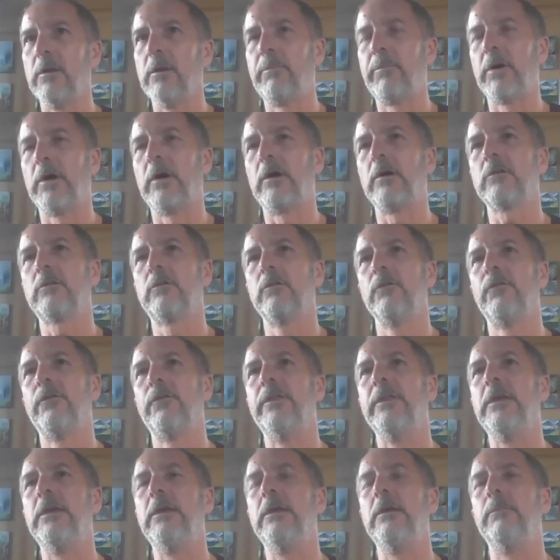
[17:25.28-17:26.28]
part of
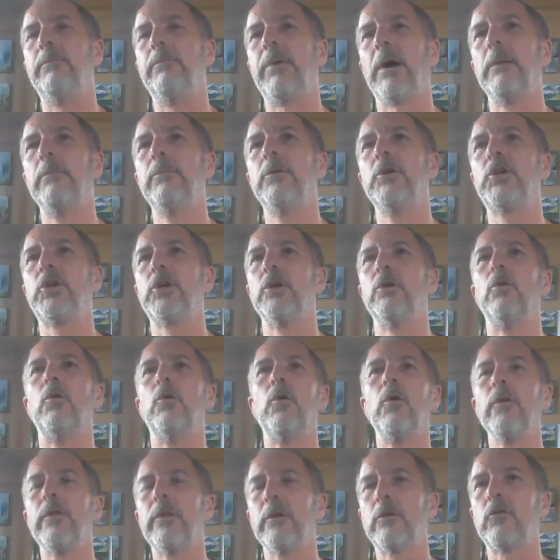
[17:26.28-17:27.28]
the publisher
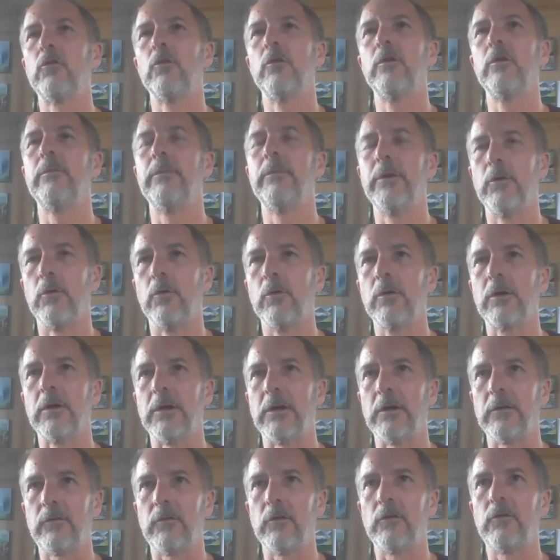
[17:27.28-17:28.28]
or the tournament
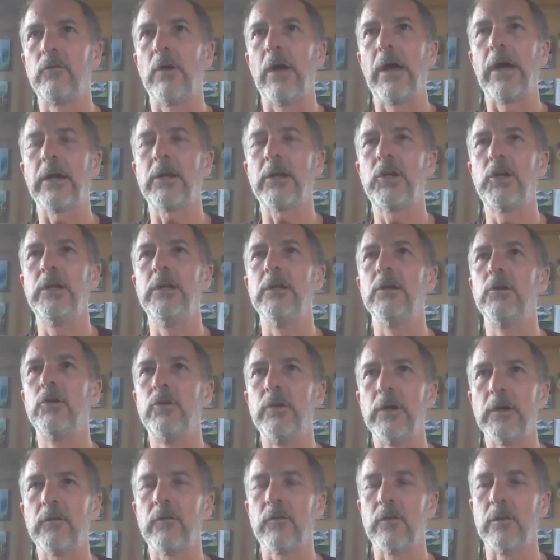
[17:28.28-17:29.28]
organizer to actually
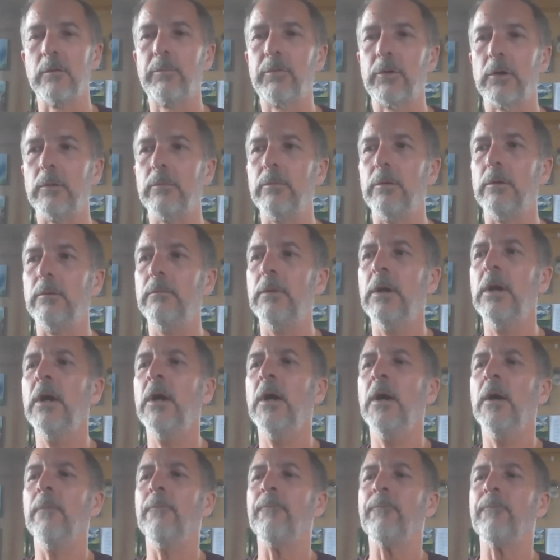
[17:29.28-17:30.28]
address the problem.
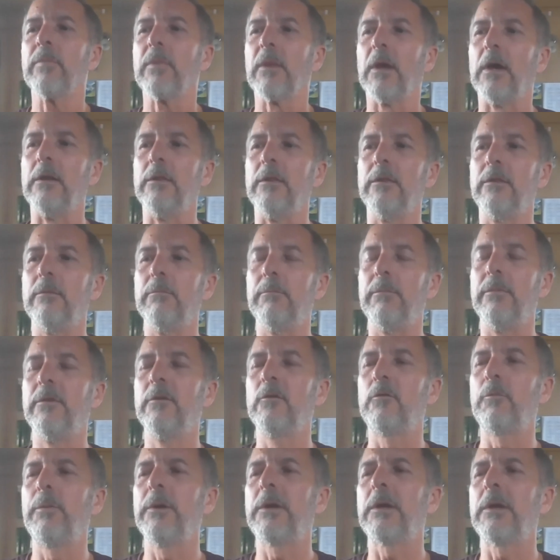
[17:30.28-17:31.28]
And
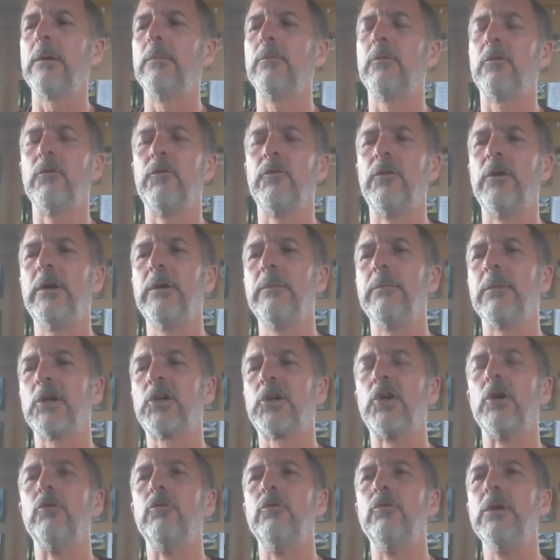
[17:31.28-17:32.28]
this becomes very
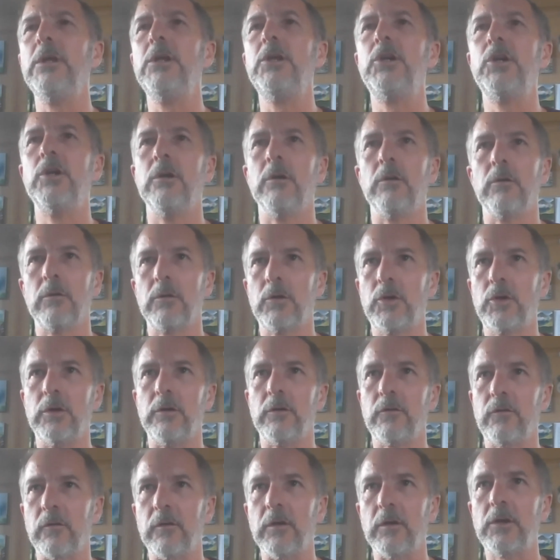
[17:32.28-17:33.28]
much a regional or
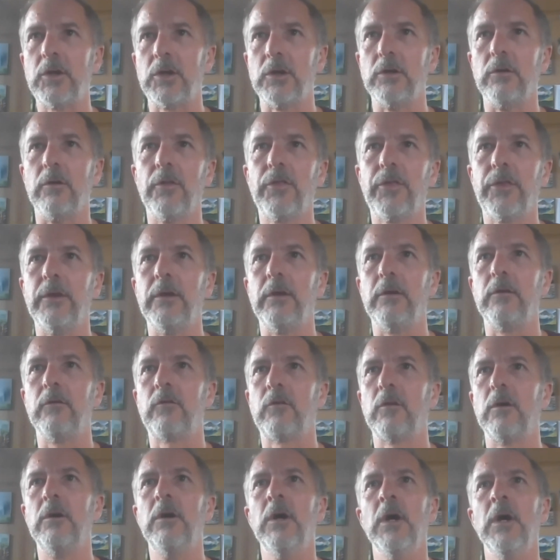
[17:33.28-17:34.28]
jurisdictional thing.
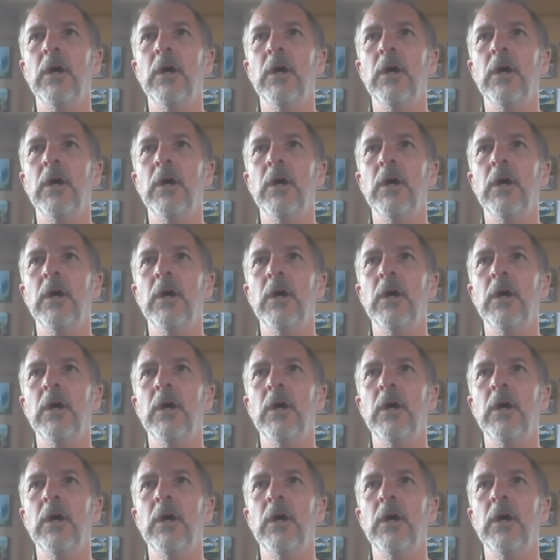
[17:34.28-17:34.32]
So